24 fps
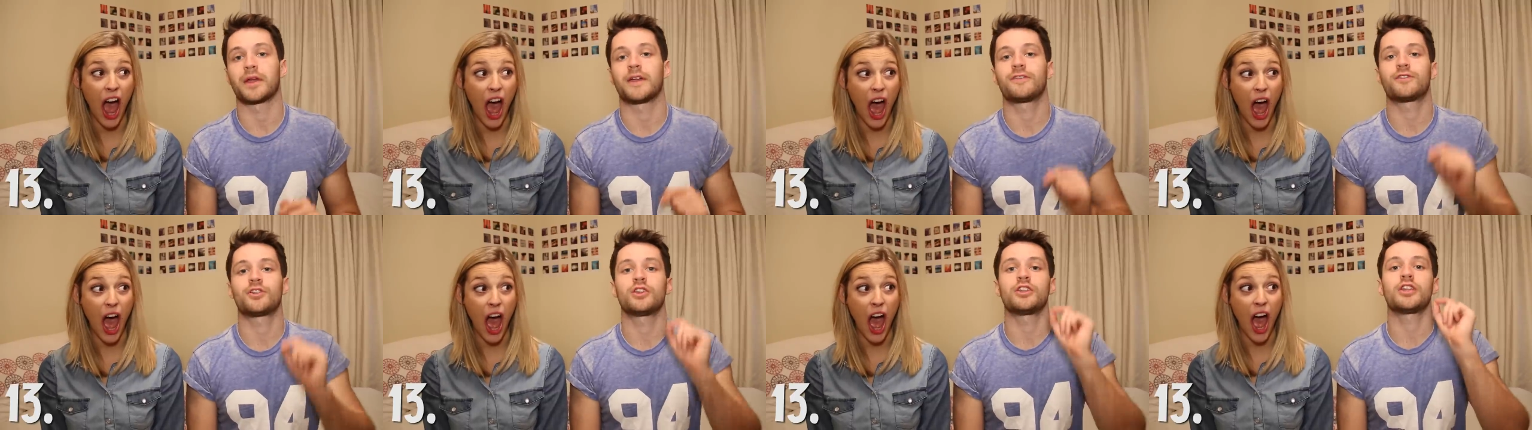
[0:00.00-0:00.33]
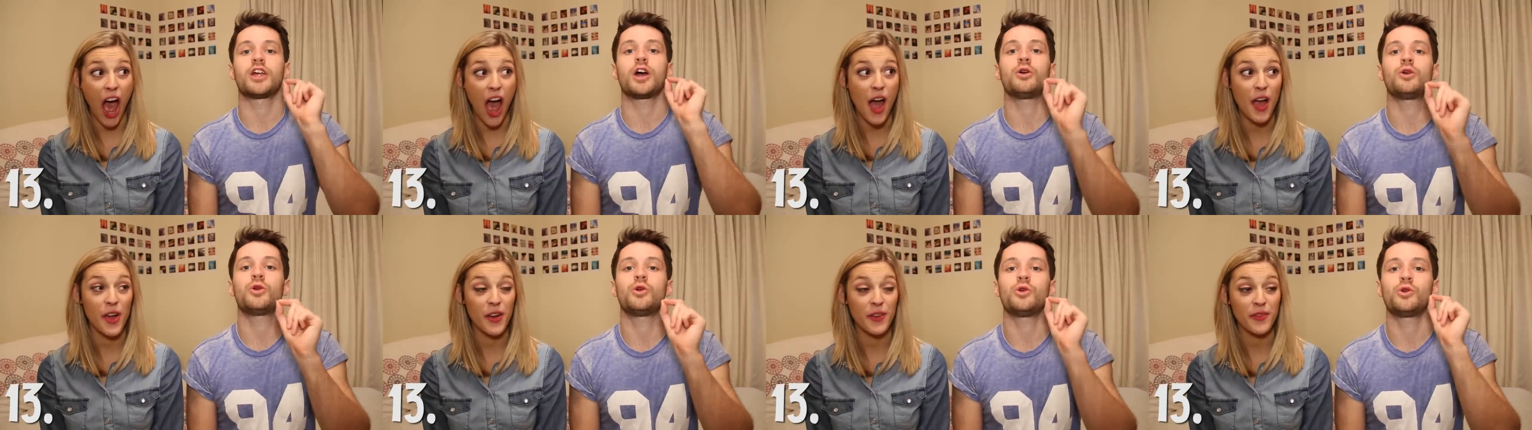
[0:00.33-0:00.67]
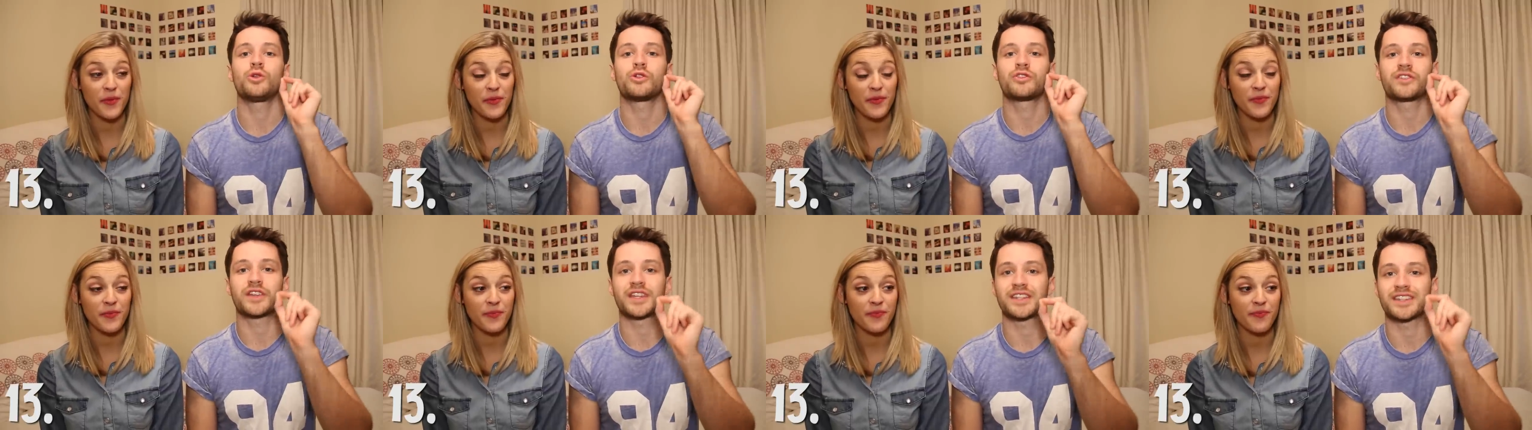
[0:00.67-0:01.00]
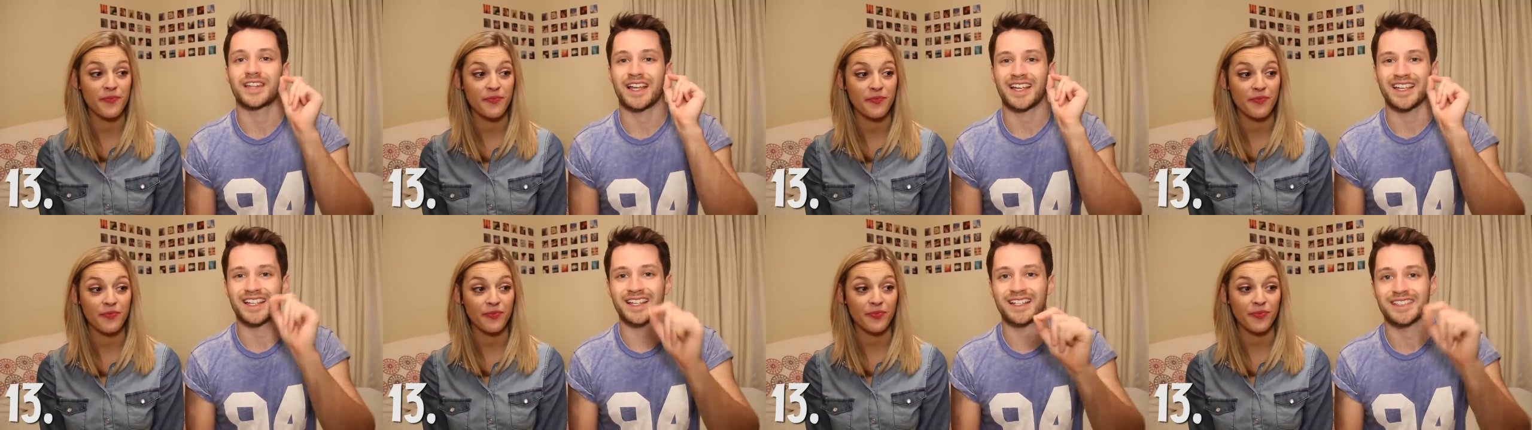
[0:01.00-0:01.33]
Speaker 1: If you know who you think
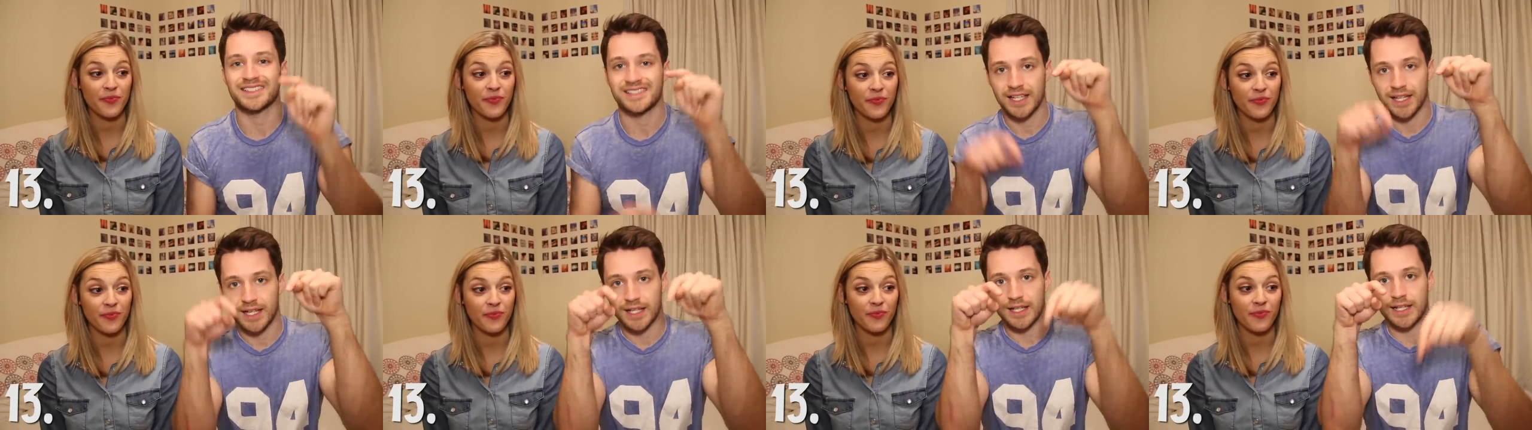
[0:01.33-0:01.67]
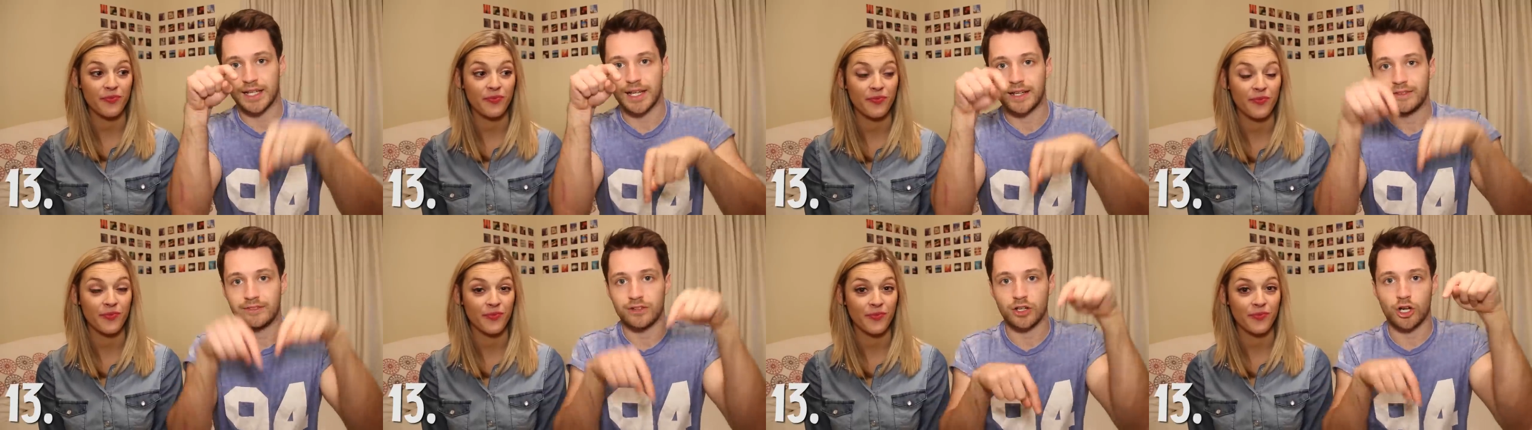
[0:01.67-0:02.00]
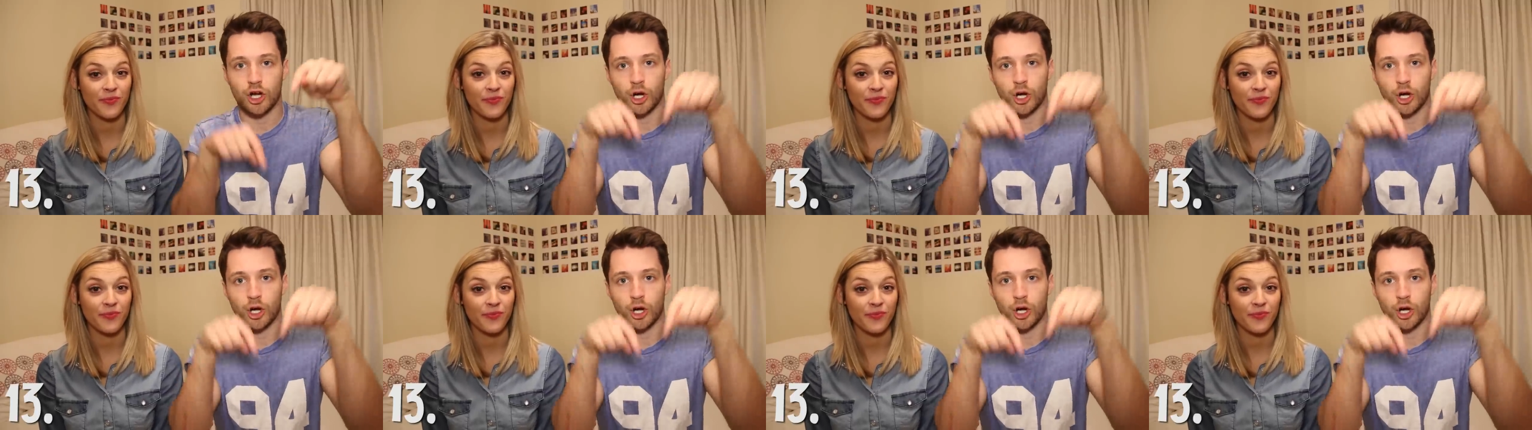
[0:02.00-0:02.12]
that is, leave a